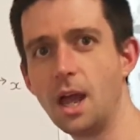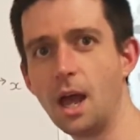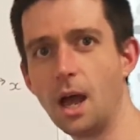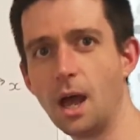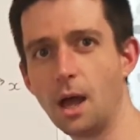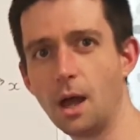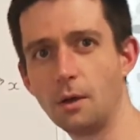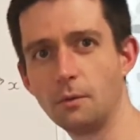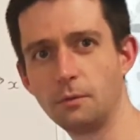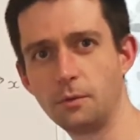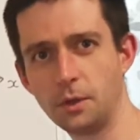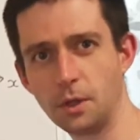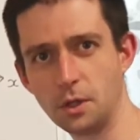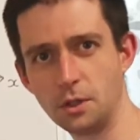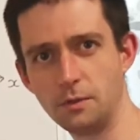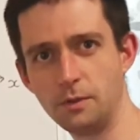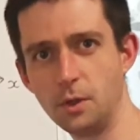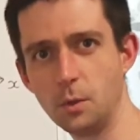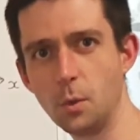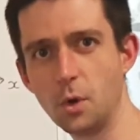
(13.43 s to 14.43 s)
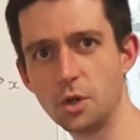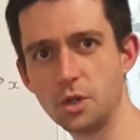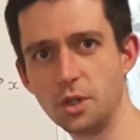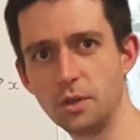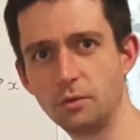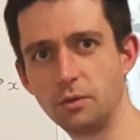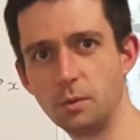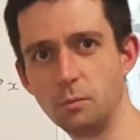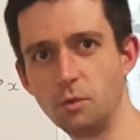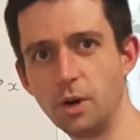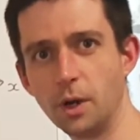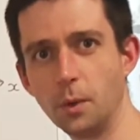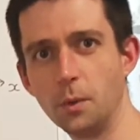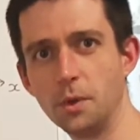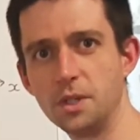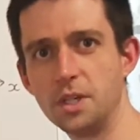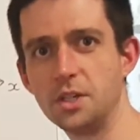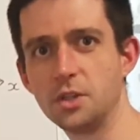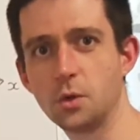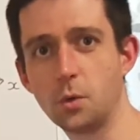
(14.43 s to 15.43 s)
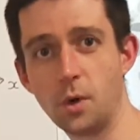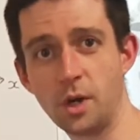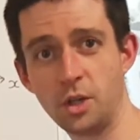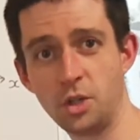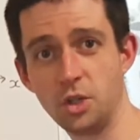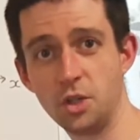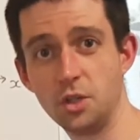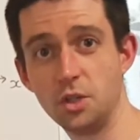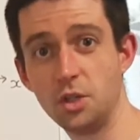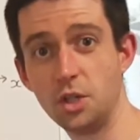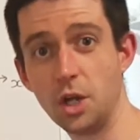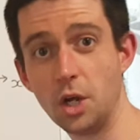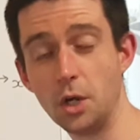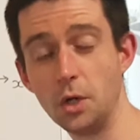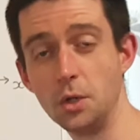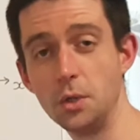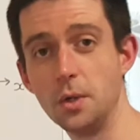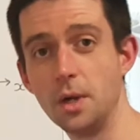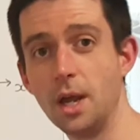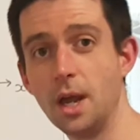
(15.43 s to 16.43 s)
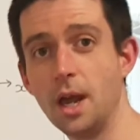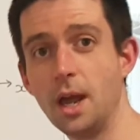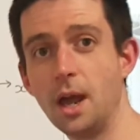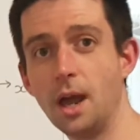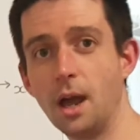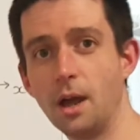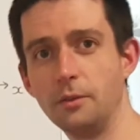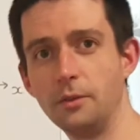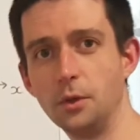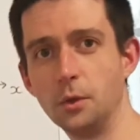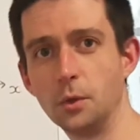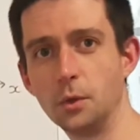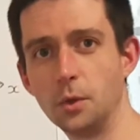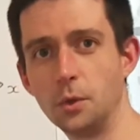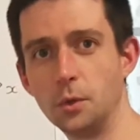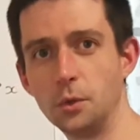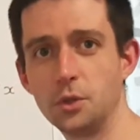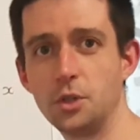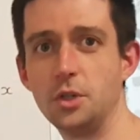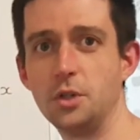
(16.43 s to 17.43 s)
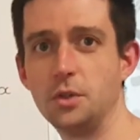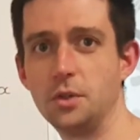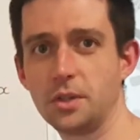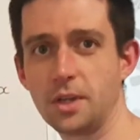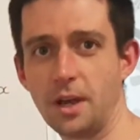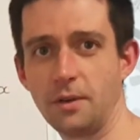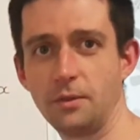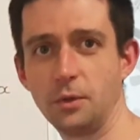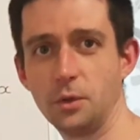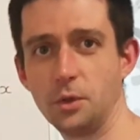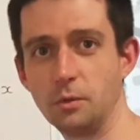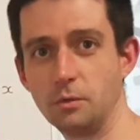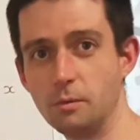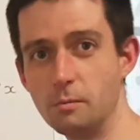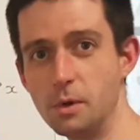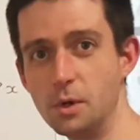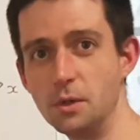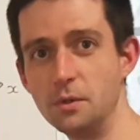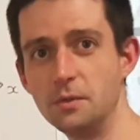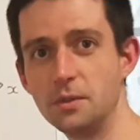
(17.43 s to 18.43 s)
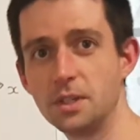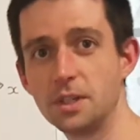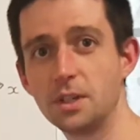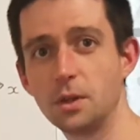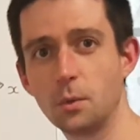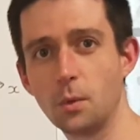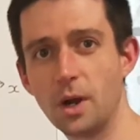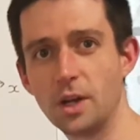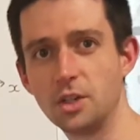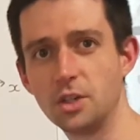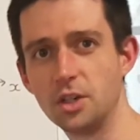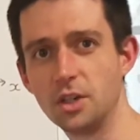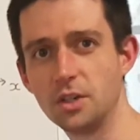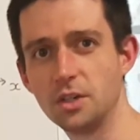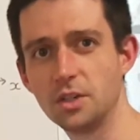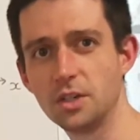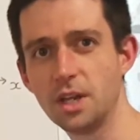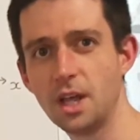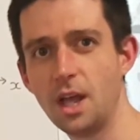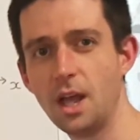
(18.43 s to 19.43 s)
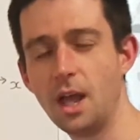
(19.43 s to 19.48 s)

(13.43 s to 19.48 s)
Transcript: For those of you watching from Ringwood, it's question 2 of your Core 2 scaffolding removed questions.